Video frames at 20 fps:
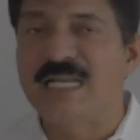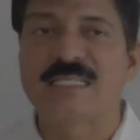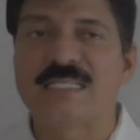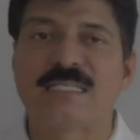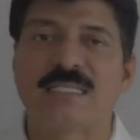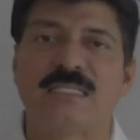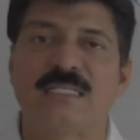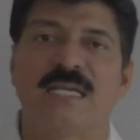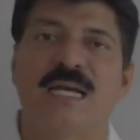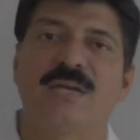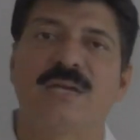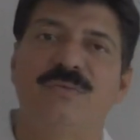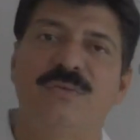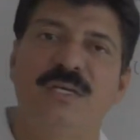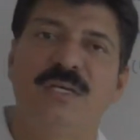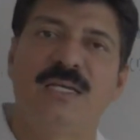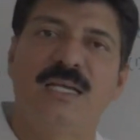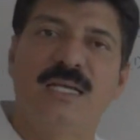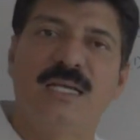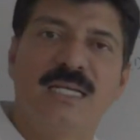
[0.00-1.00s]
answer that
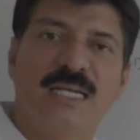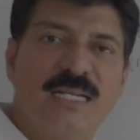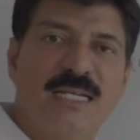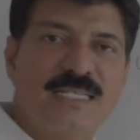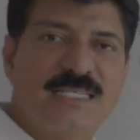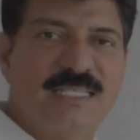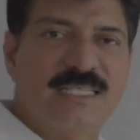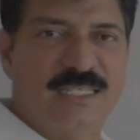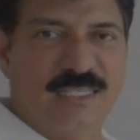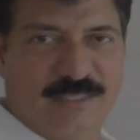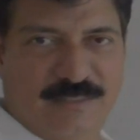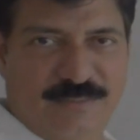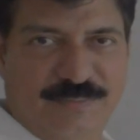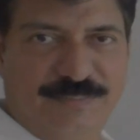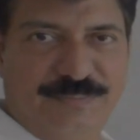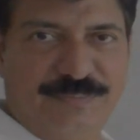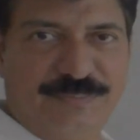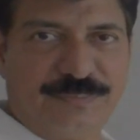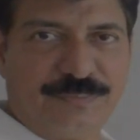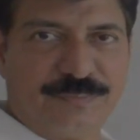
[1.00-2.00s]
we can consider?
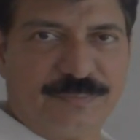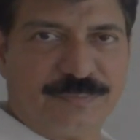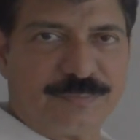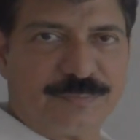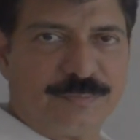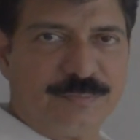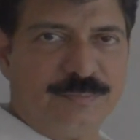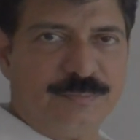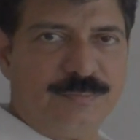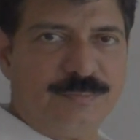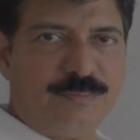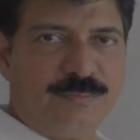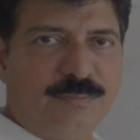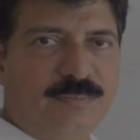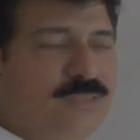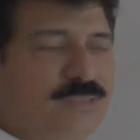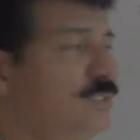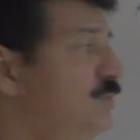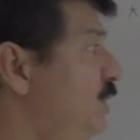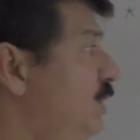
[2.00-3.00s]

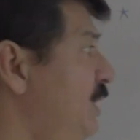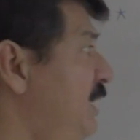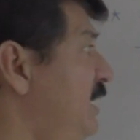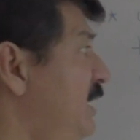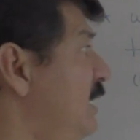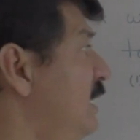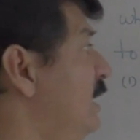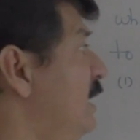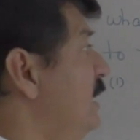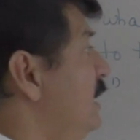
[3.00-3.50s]
So here